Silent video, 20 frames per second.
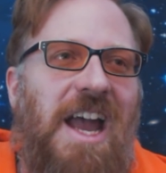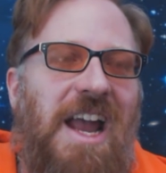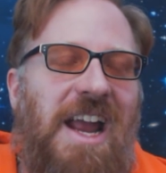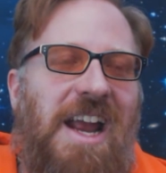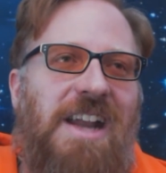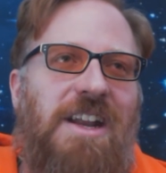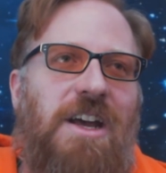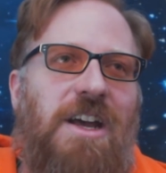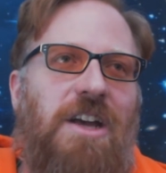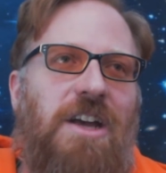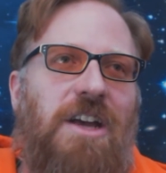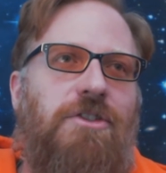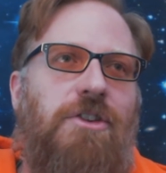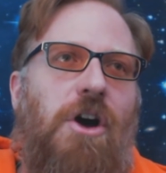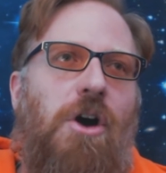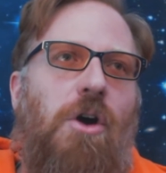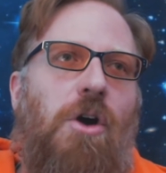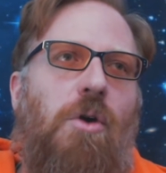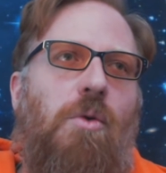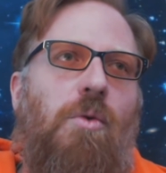And
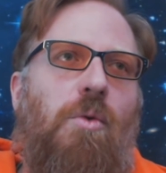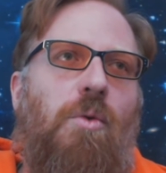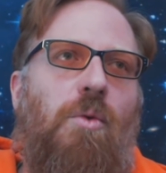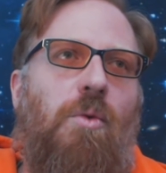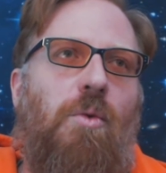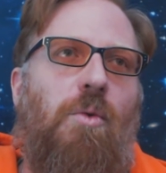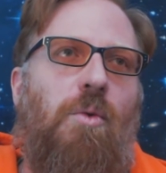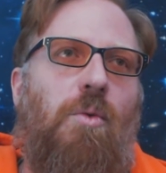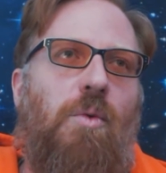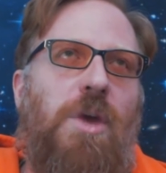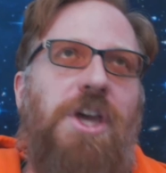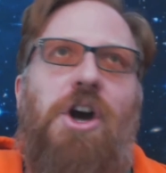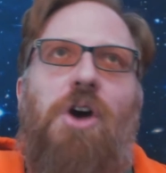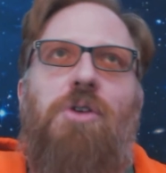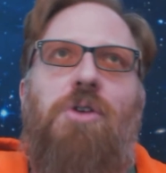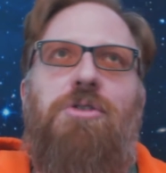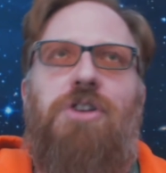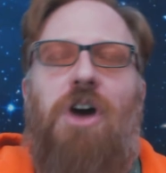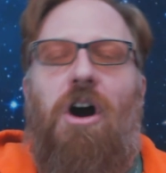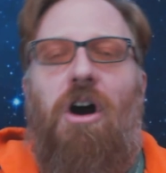so we
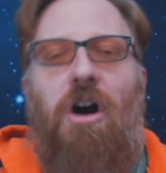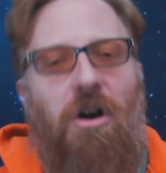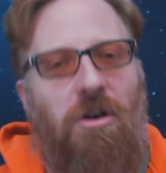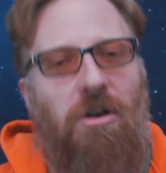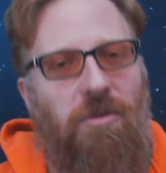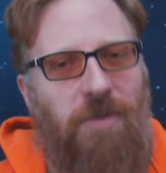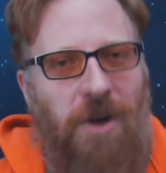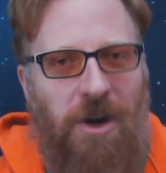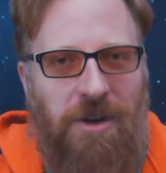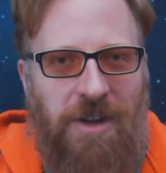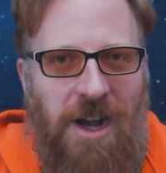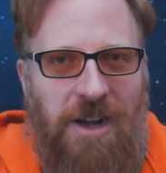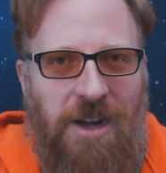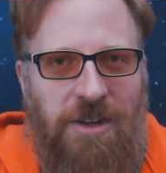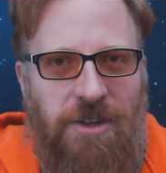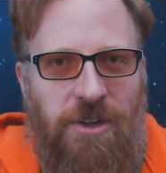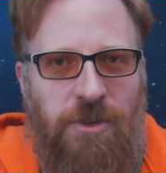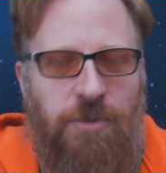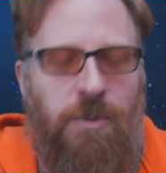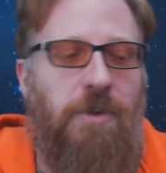go to all of our
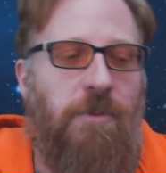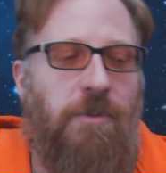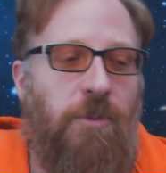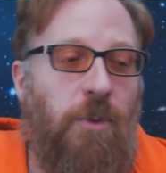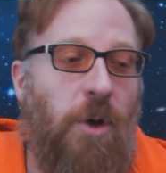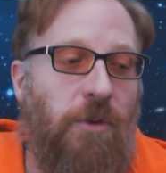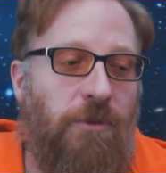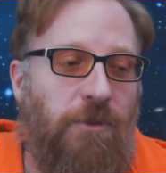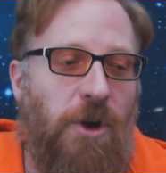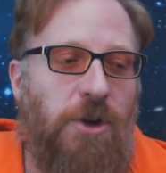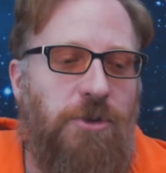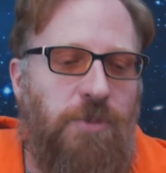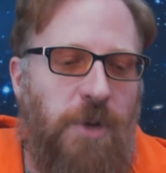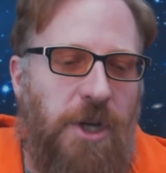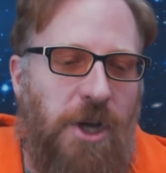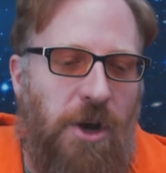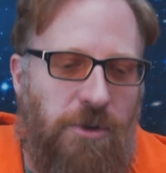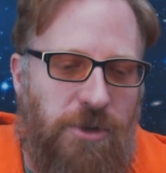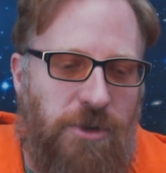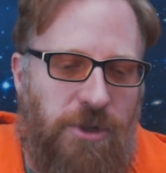doctors. First
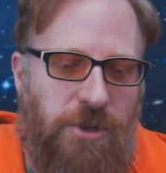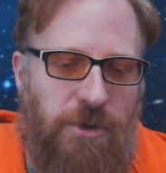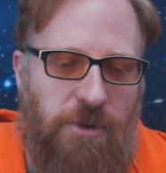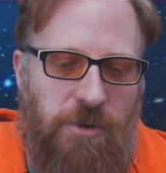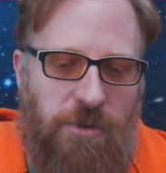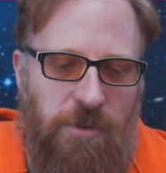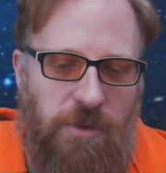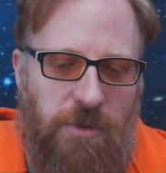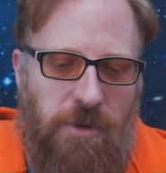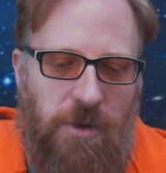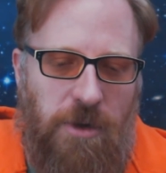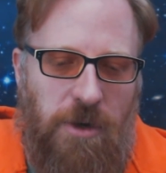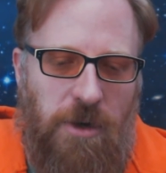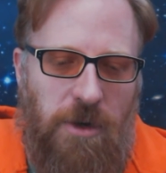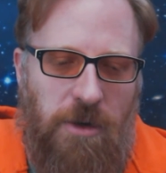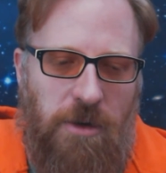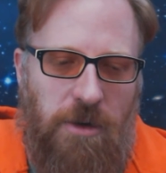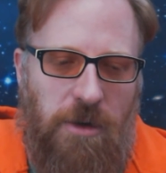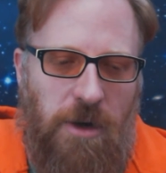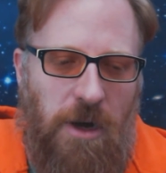we go to
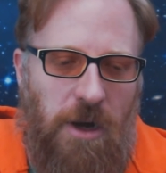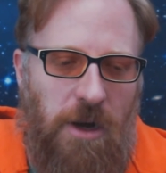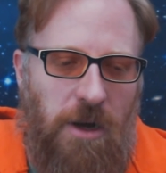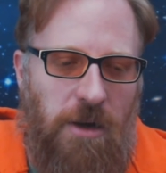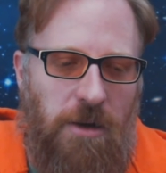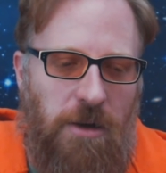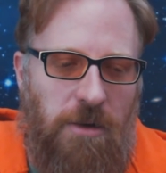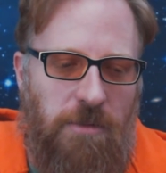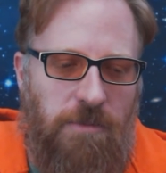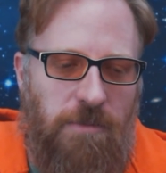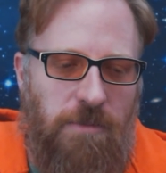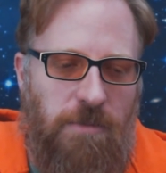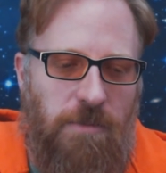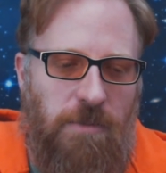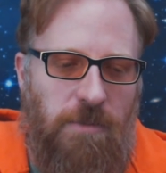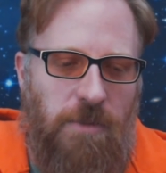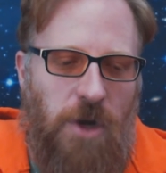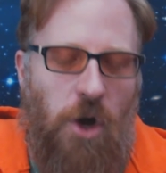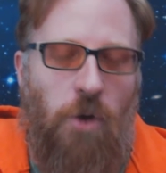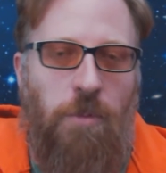her
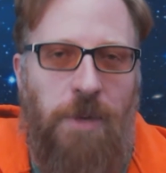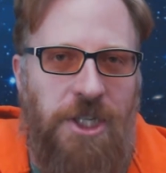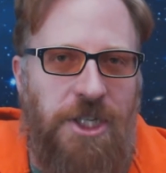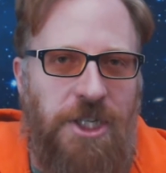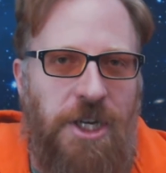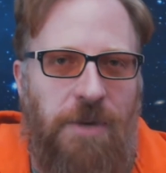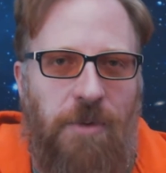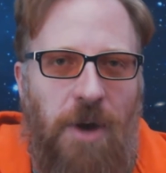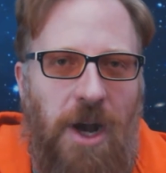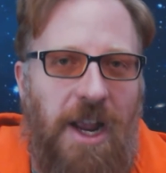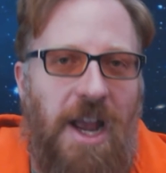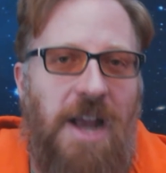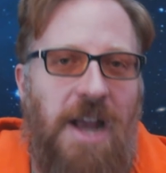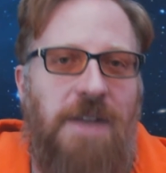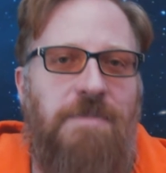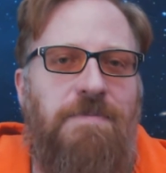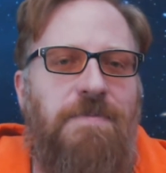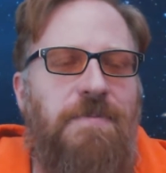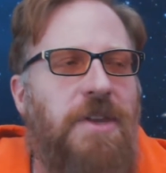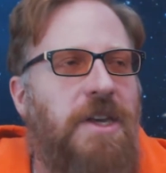
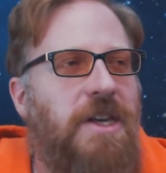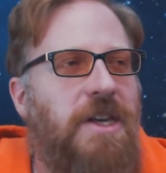OBGYN,